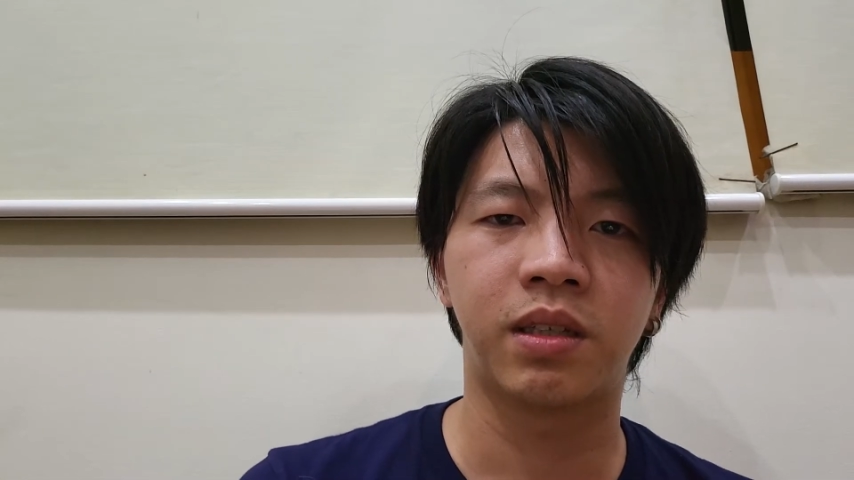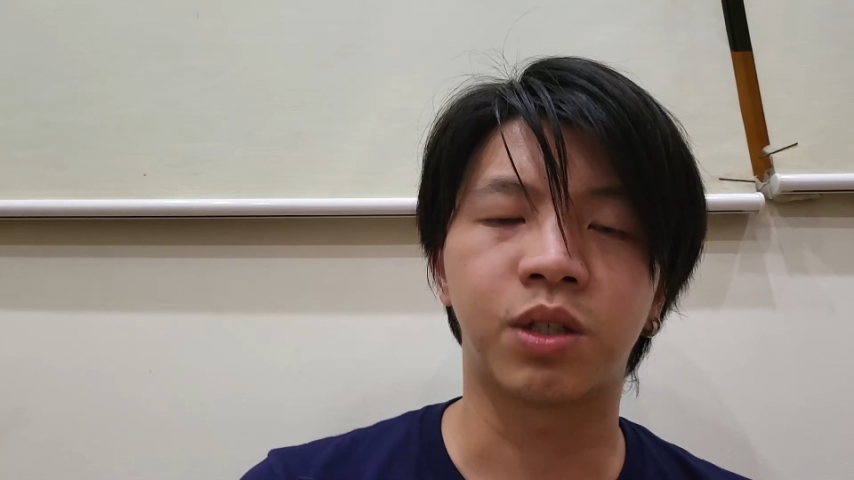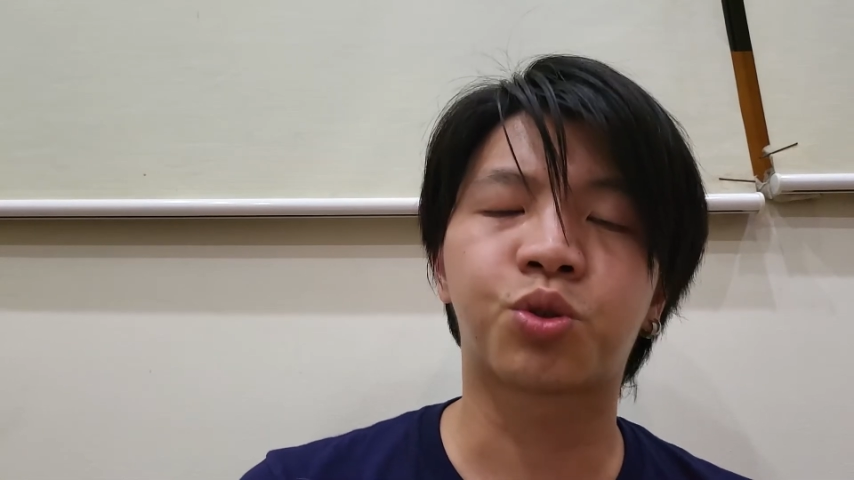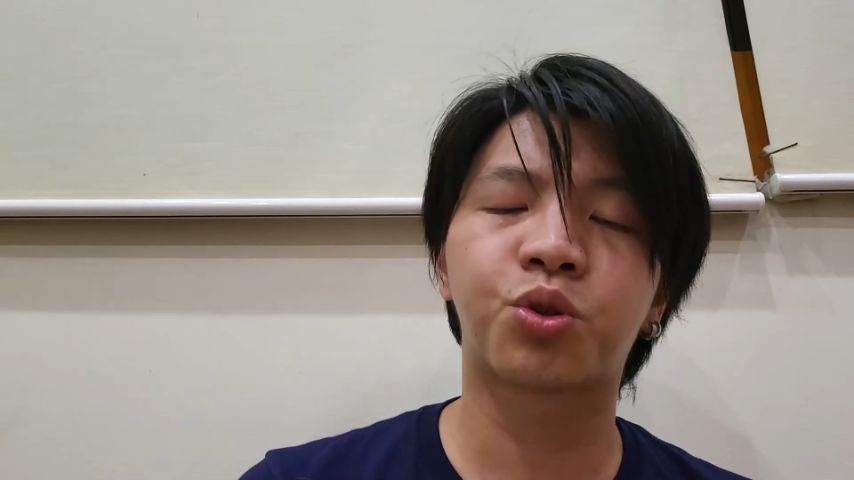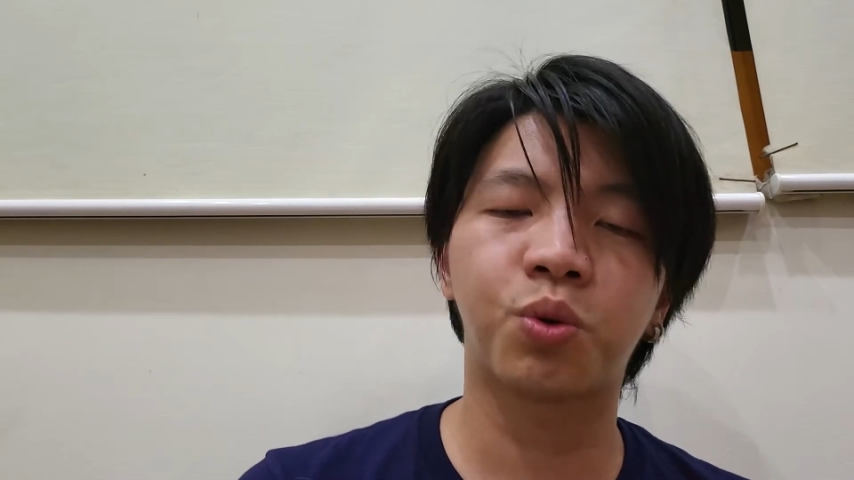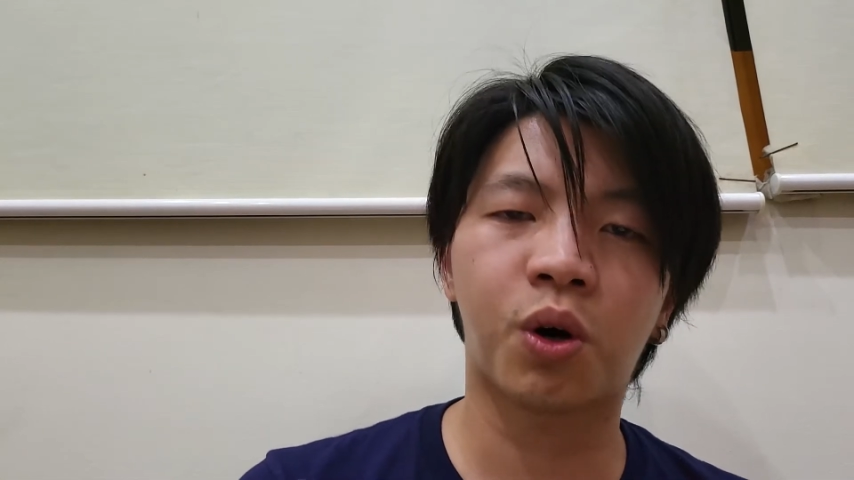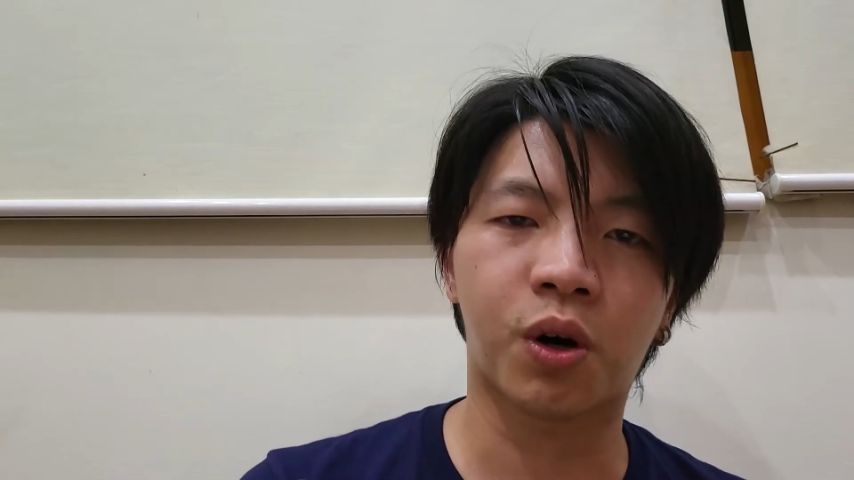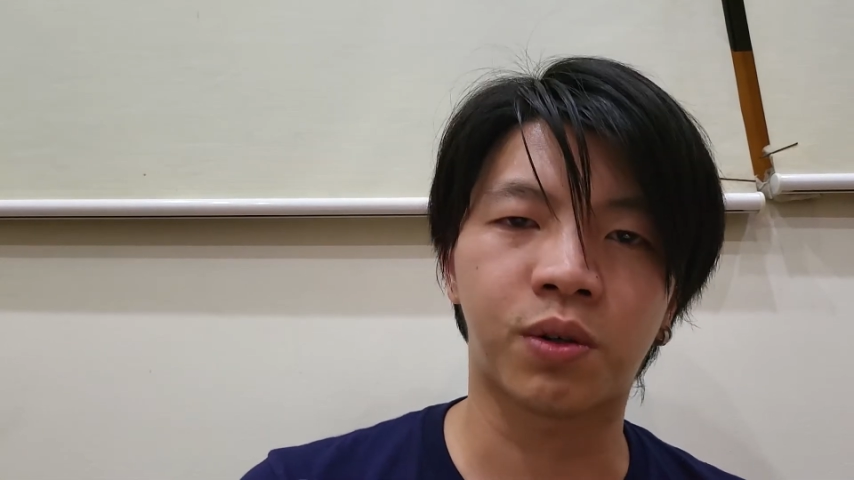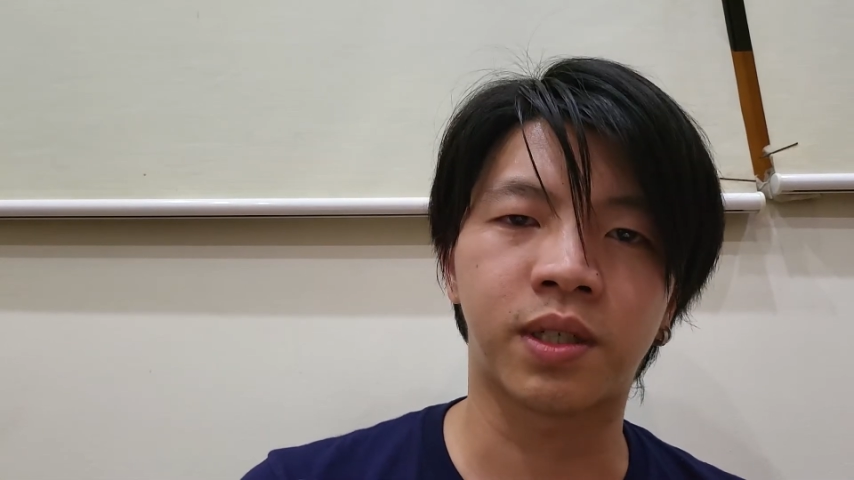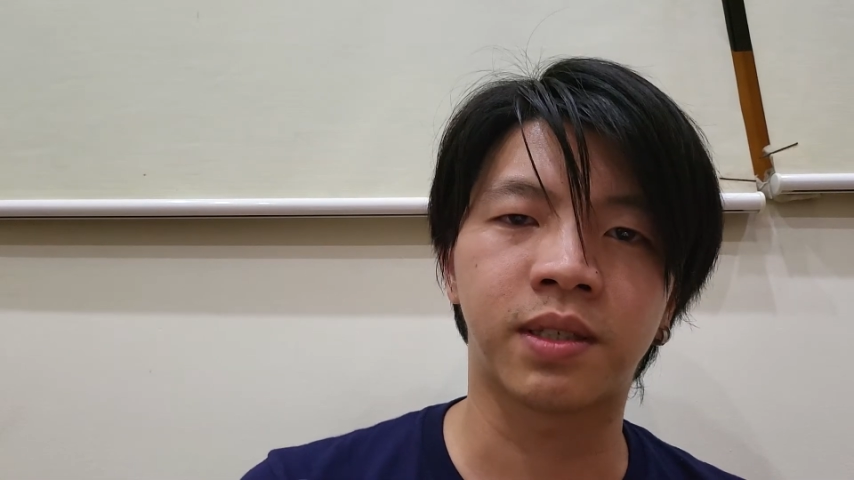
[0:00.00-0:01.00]
The true
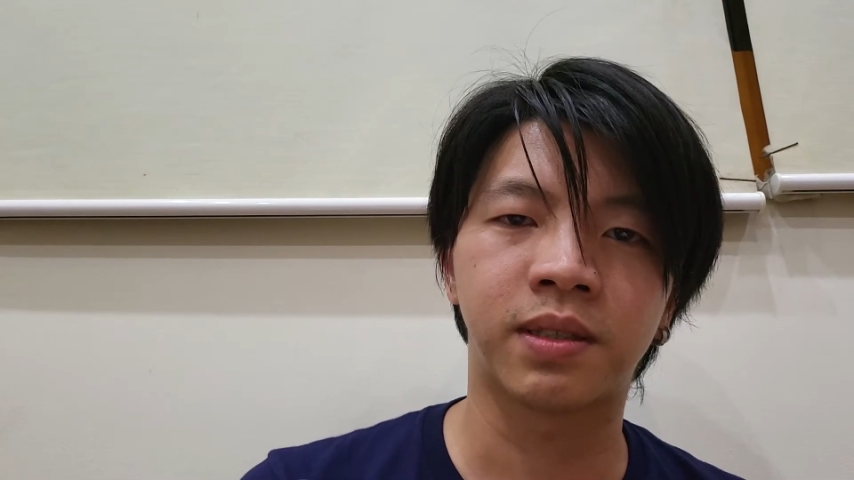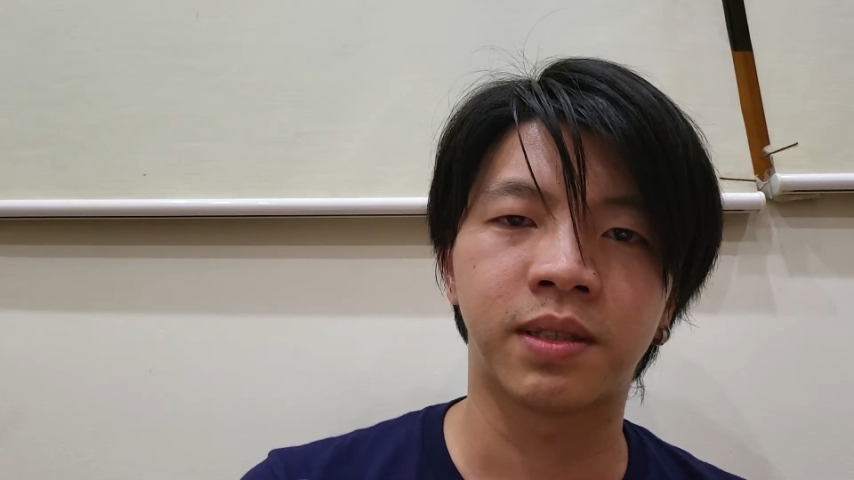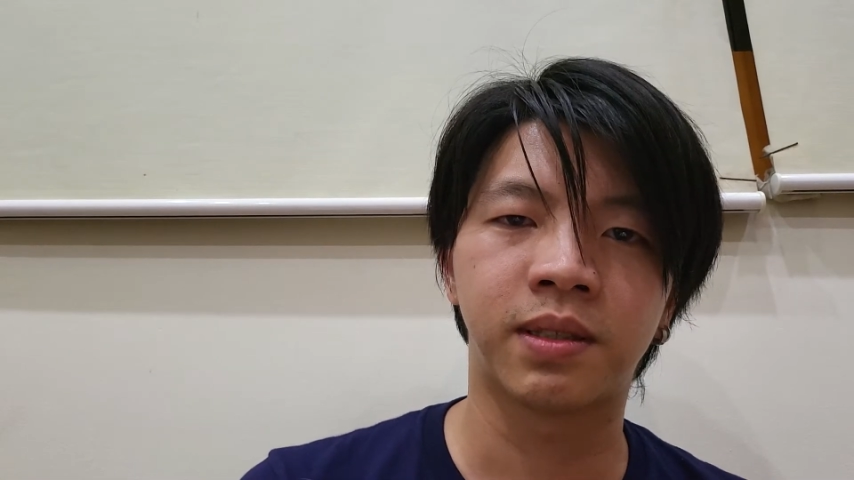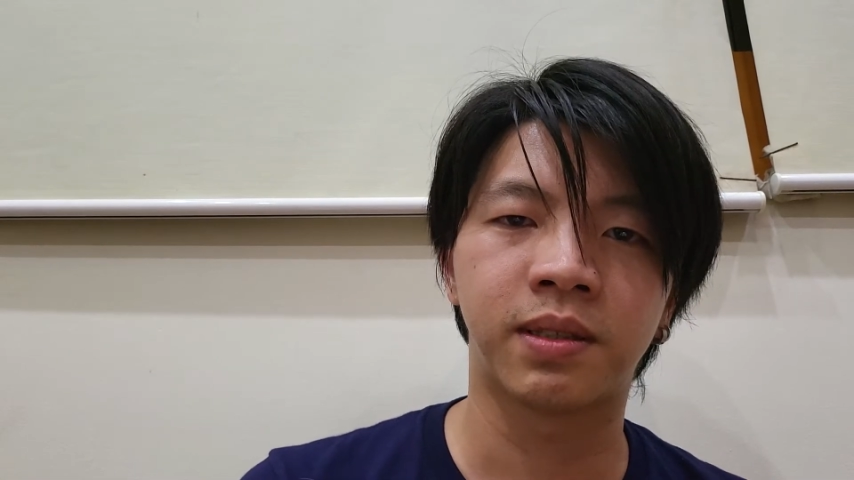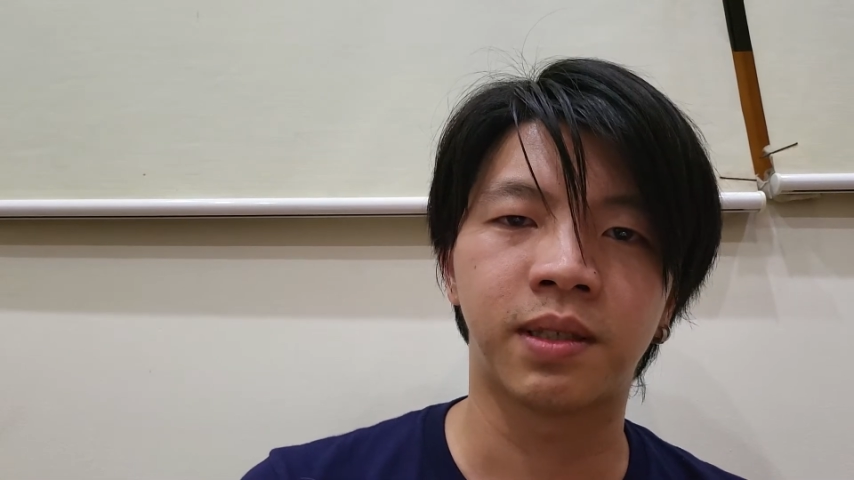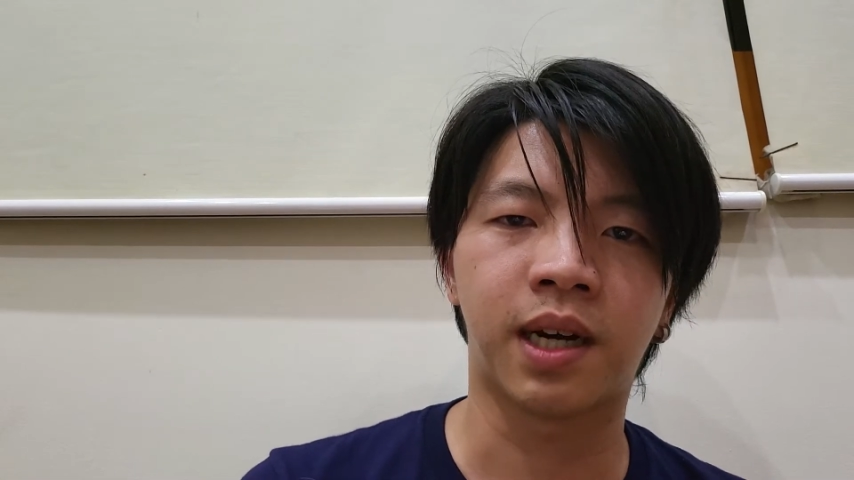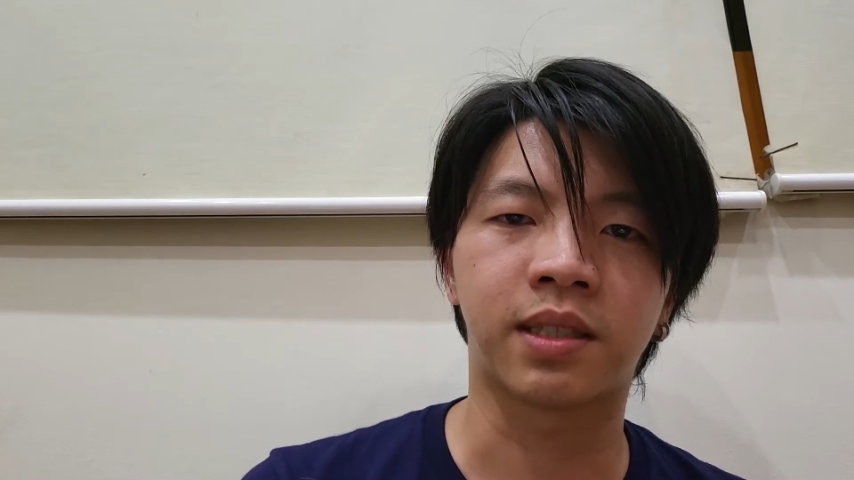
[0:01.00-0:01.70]
horror I